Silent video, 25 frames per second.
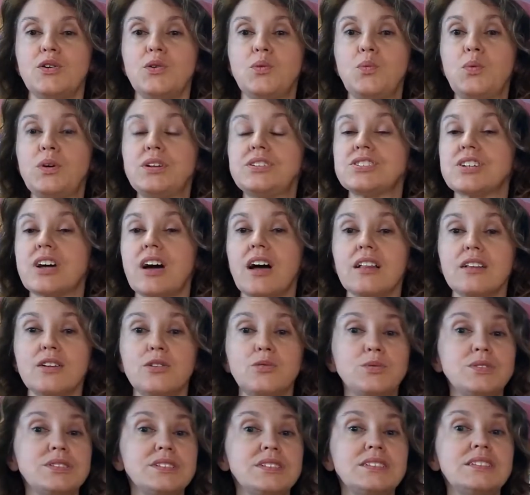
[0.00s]
Which color
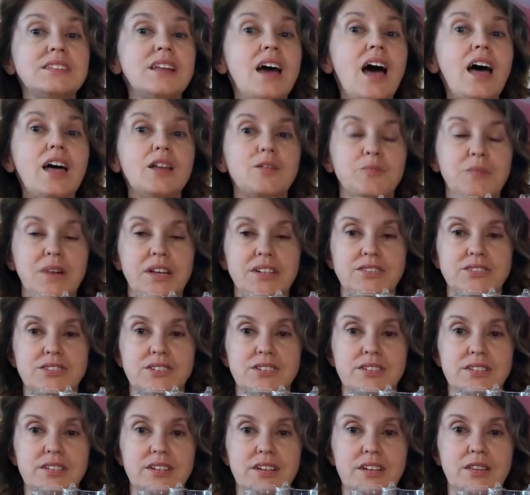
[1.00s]
was not
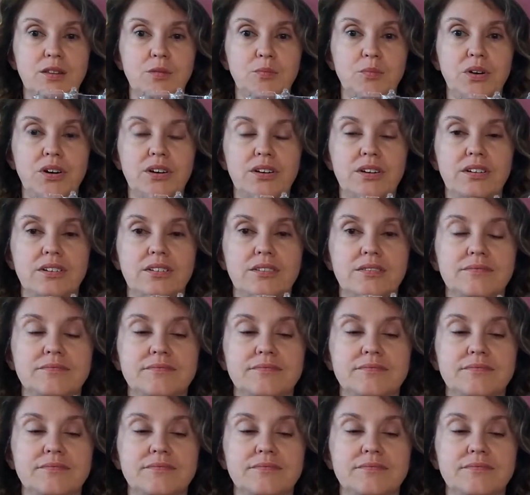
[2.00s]
mentioned in the book?